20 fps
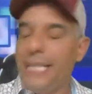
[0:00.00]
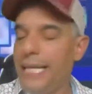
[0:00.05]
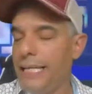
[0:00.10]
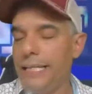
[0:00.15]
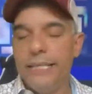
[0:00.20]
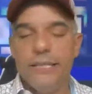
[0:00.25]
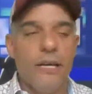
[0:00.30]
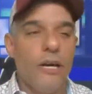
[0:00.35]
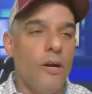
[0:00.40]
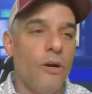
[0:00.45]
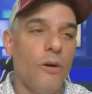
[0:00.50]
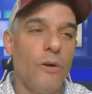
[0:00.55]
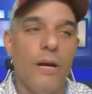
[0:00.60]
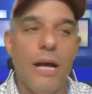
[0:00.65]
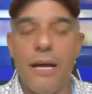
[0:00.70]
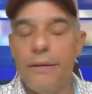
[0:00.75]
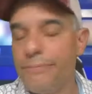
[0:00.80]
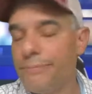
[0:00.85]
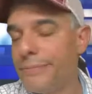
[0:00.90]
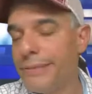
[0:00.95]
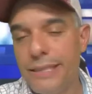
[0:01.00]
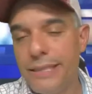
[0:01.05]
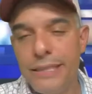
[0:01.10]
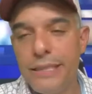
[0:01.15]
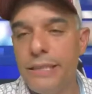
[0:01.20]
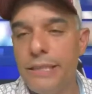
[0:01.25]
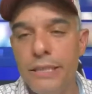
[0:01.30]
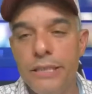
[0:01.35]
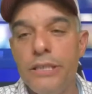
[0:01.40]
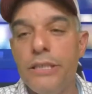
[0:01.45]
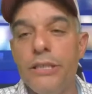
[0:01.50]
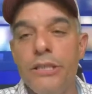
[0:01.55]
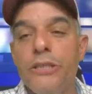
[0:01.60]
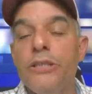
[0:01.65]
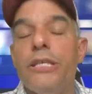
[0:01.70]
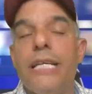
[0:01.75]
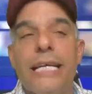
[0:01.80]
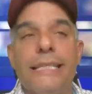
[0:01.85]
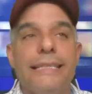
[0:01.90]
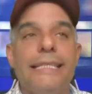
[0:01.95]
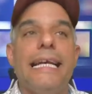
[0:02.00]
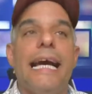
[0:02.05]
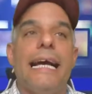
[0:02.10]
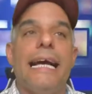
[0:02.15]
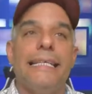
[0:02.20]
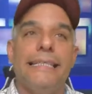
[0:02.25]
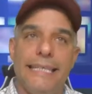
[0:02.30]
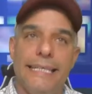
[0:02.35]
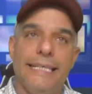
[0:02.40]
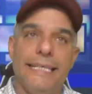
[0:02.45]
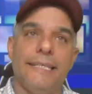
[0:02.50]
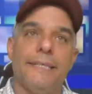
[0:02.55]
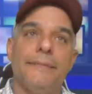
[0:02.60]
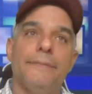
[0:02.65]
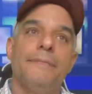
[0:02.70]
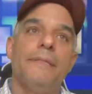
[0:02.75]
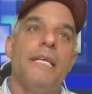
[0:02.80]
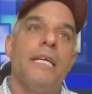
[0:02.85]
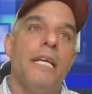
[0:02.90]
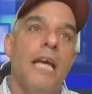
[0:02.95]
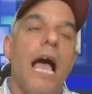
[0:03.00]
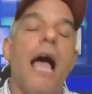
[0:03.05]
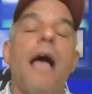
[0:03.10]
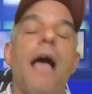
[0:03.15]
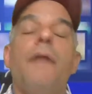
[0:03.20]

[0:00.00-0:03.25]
you get the idea. I'm